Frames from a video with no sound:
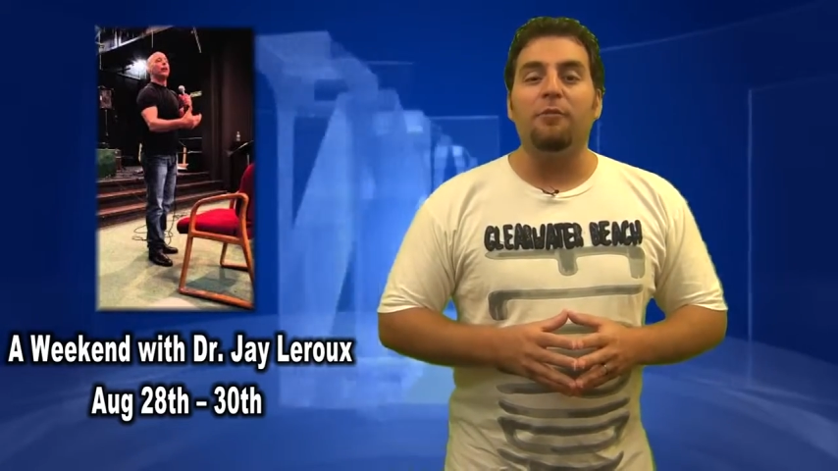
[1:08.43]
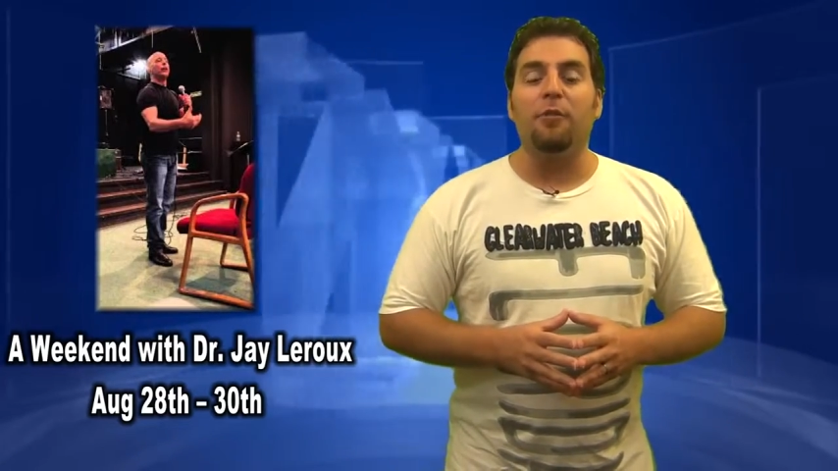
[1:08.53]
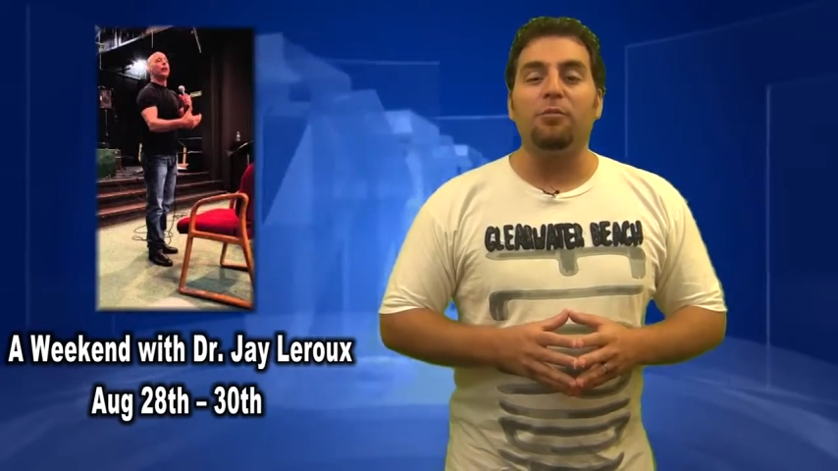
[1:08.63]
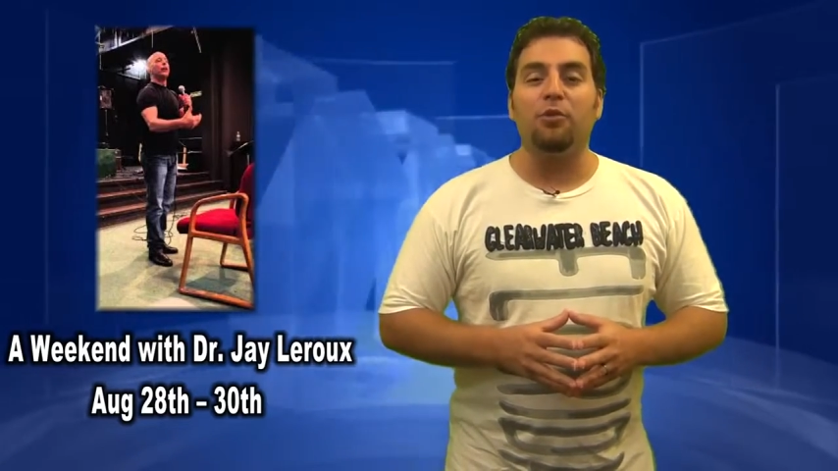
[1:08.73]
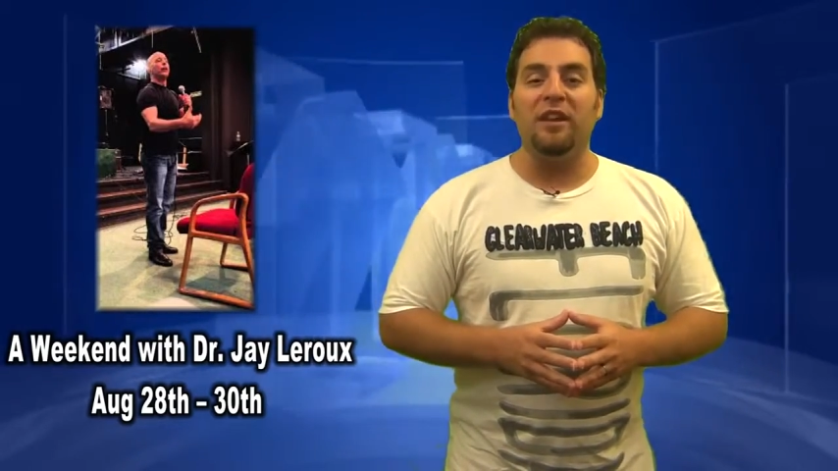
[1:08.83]

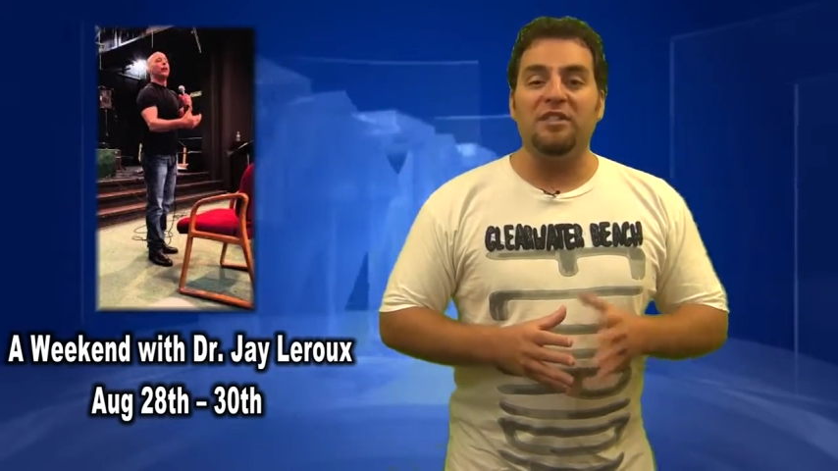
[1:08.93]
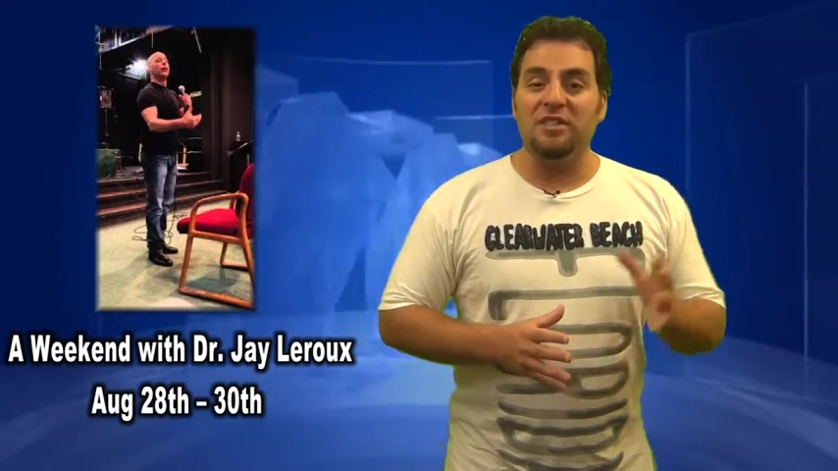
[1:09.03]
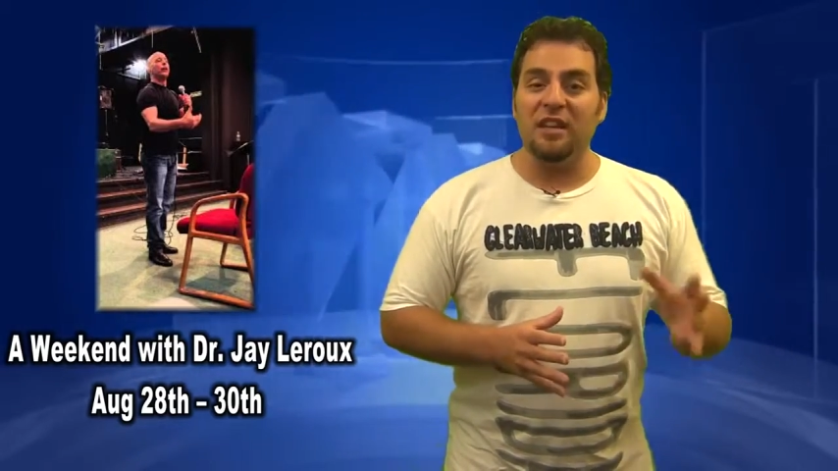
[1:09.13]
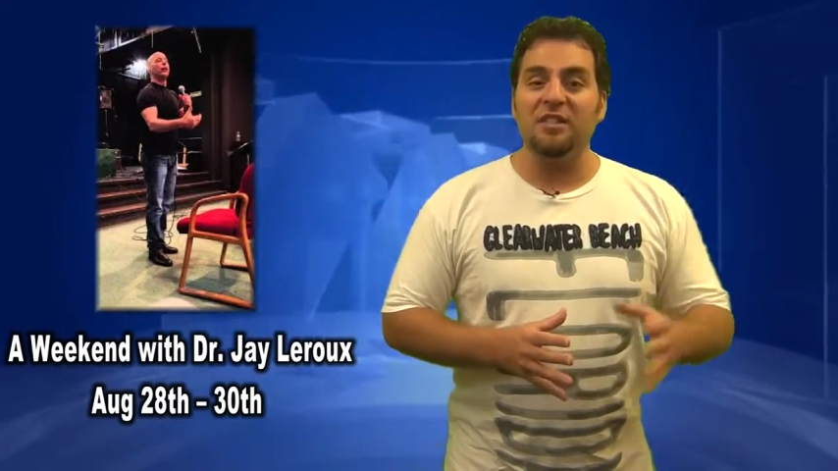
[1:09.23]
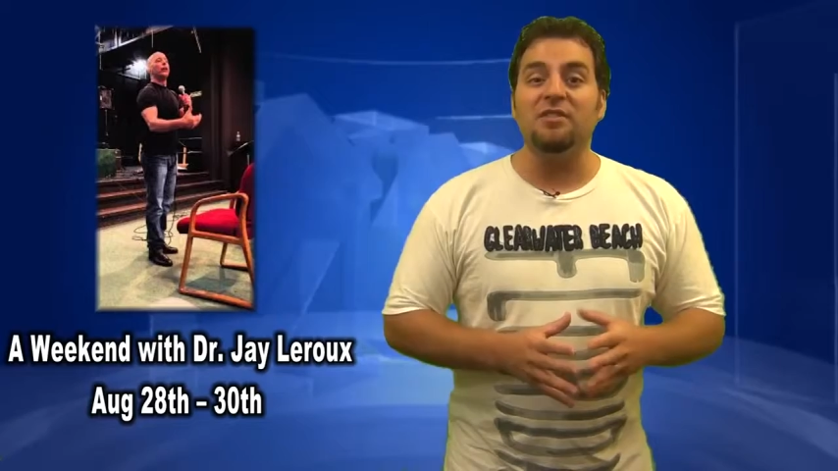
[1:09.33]
from grade
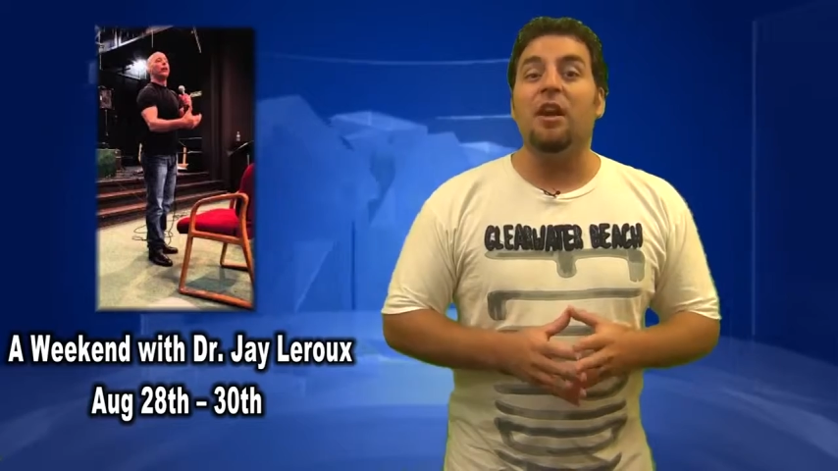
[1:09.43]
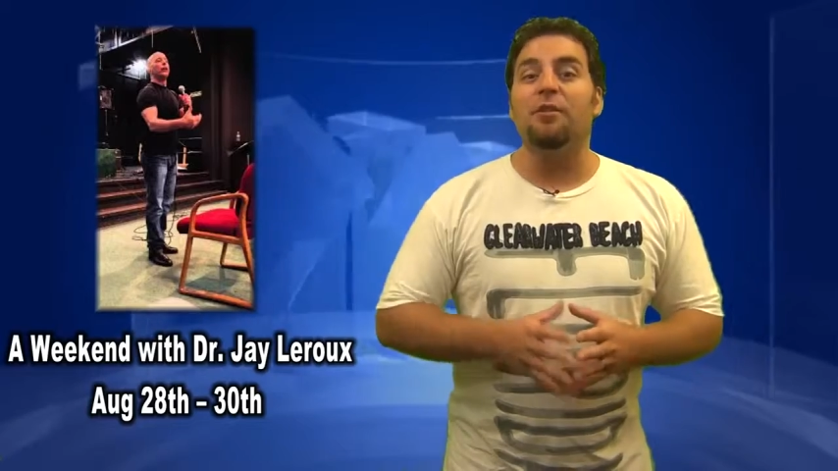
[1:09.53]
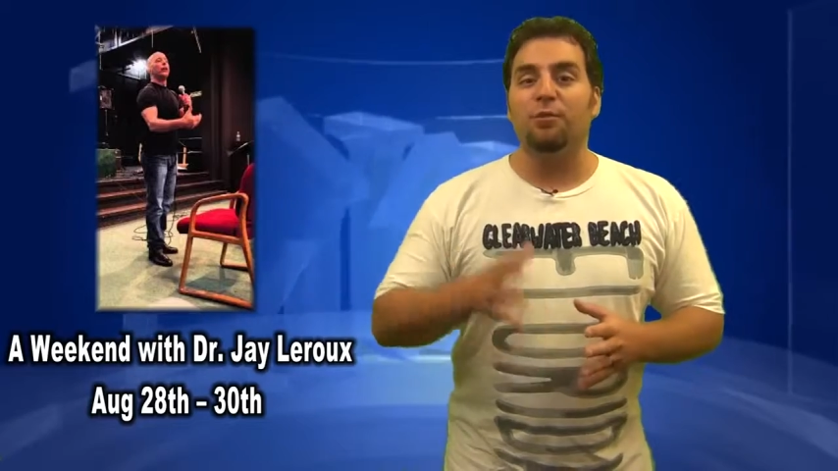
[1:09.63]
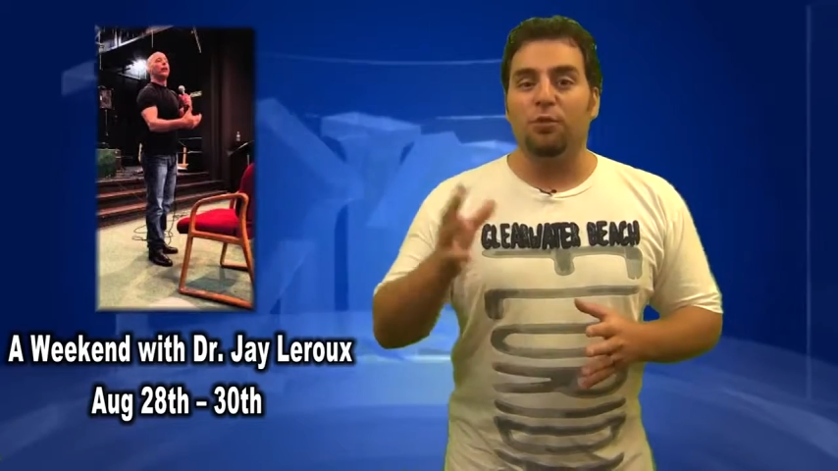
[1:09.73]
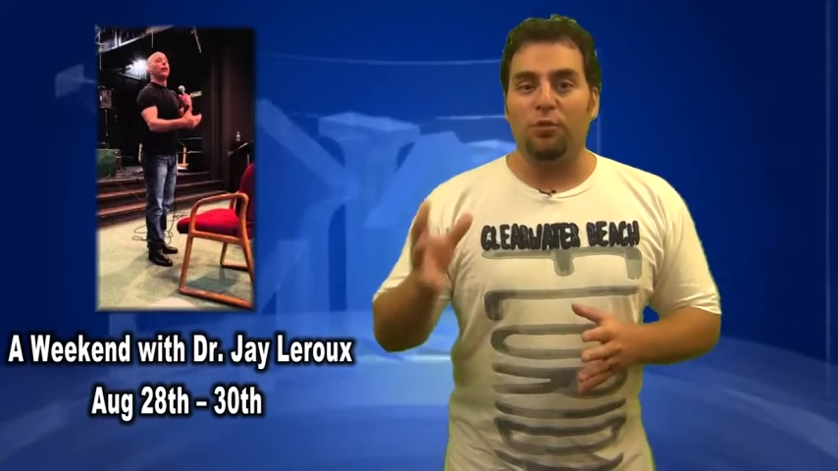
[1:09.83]
6
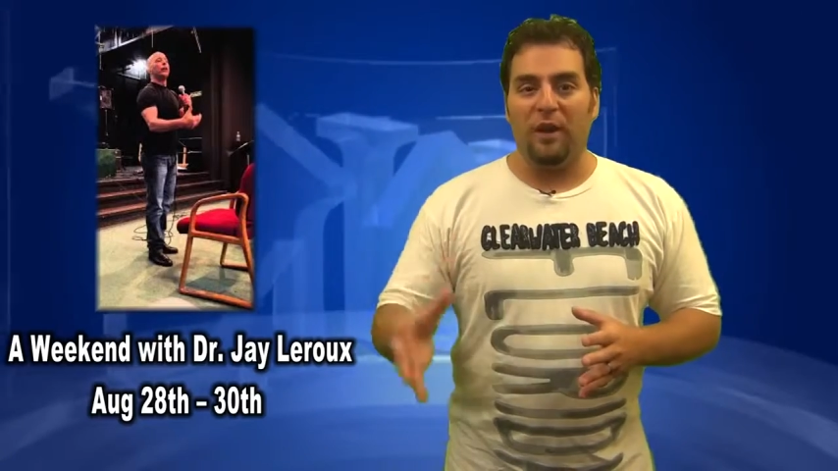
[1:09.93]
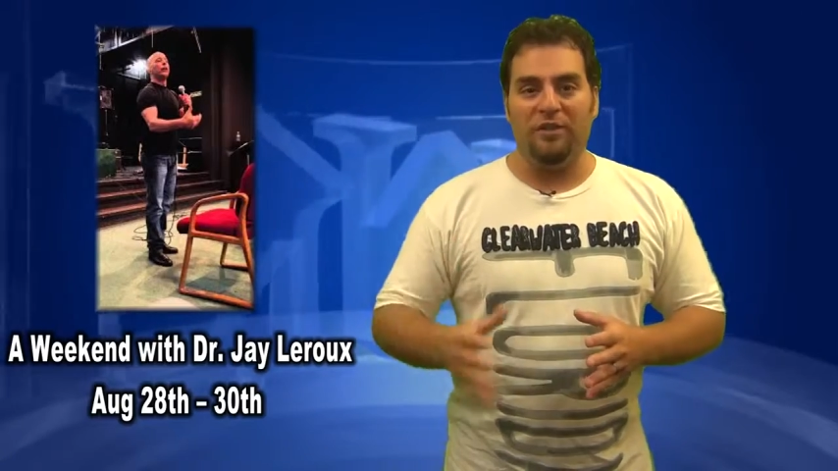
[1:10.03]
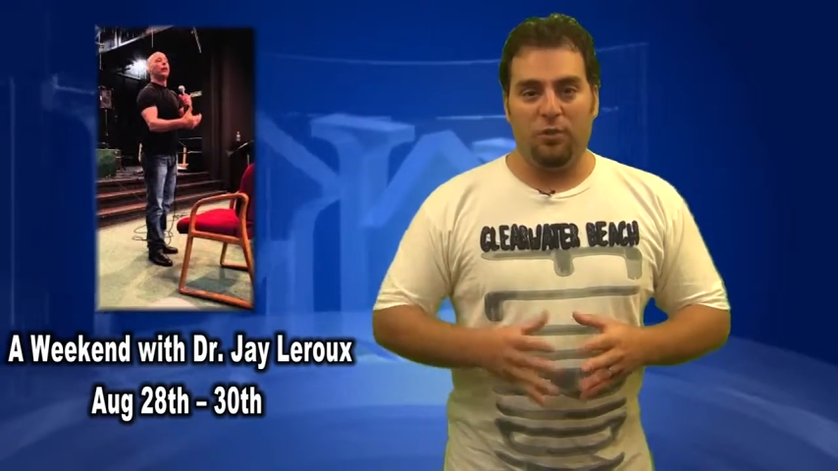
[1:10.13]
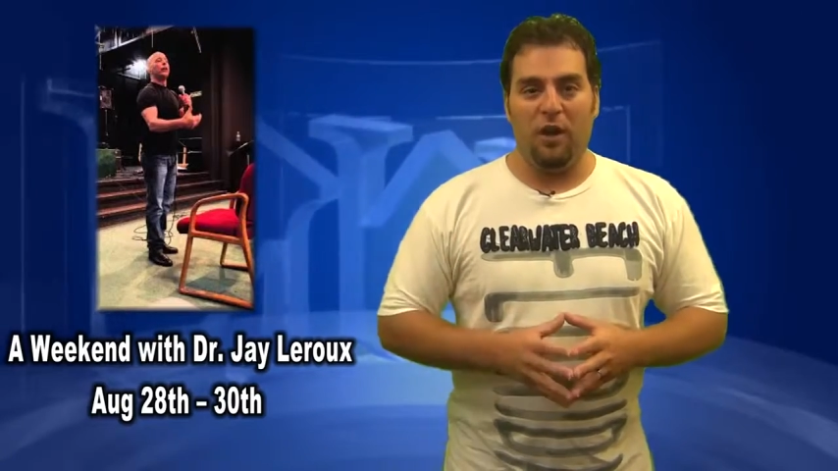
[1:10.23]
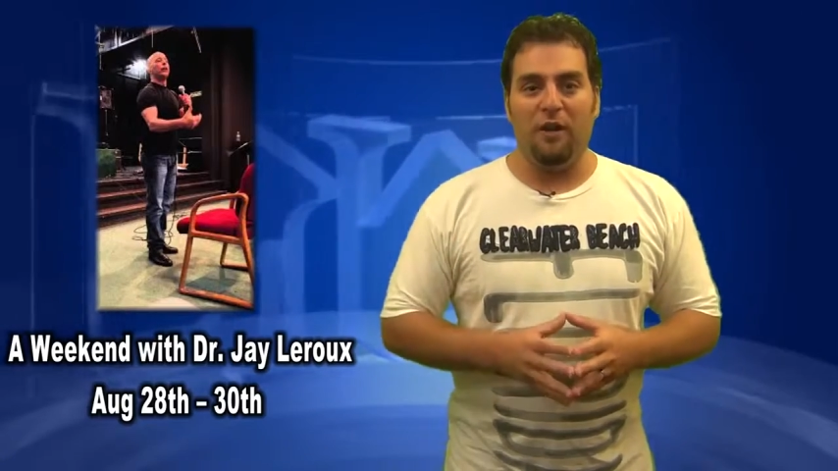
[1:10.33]
through
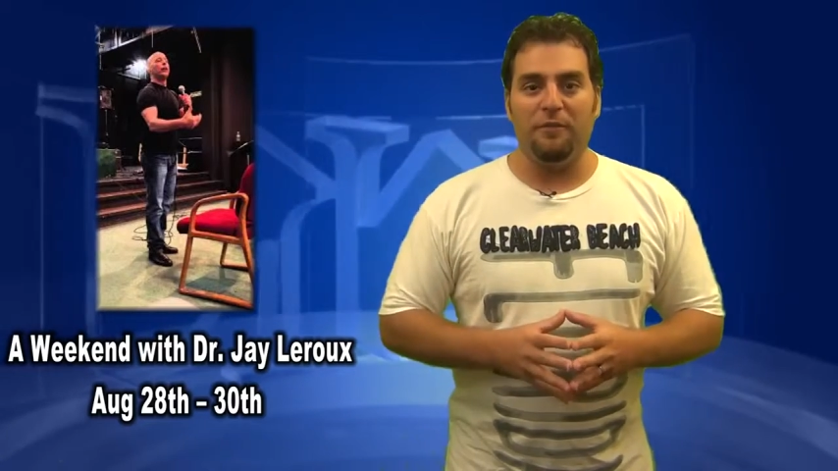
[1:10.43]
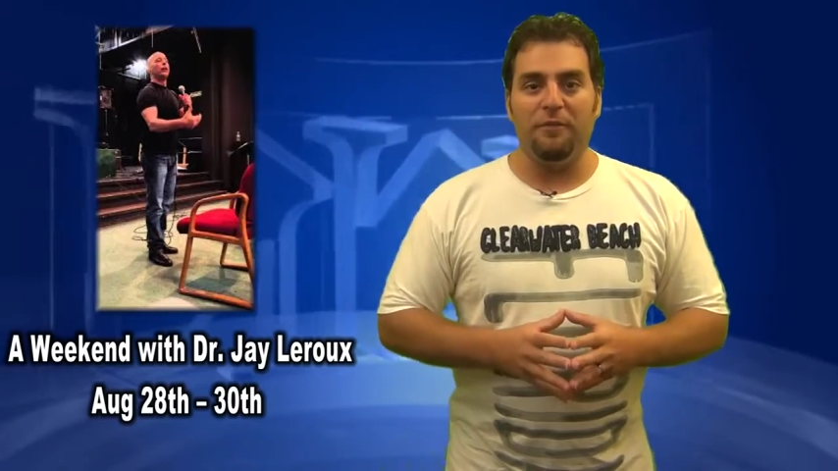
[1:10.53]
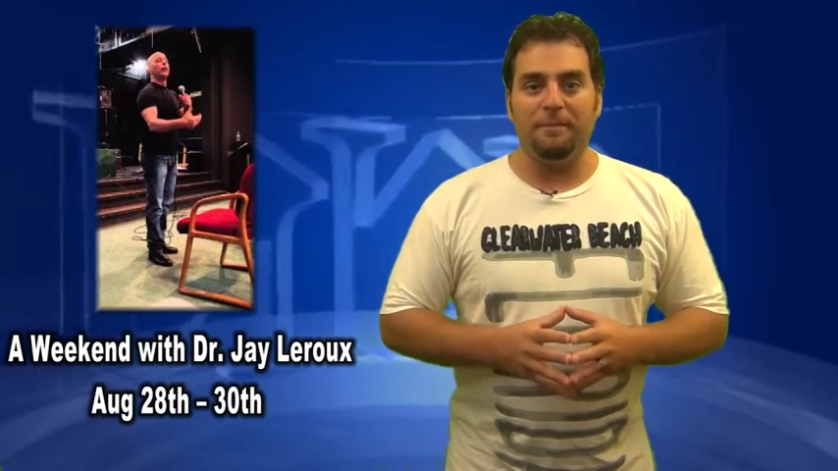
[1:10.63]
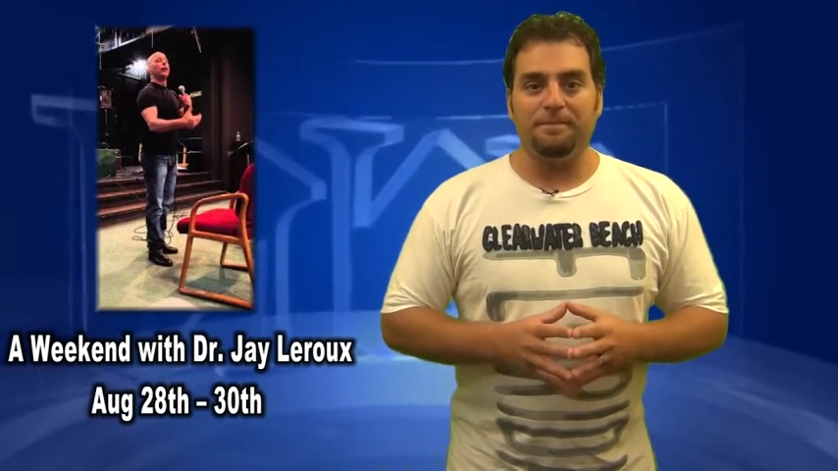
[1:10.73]
grade 12.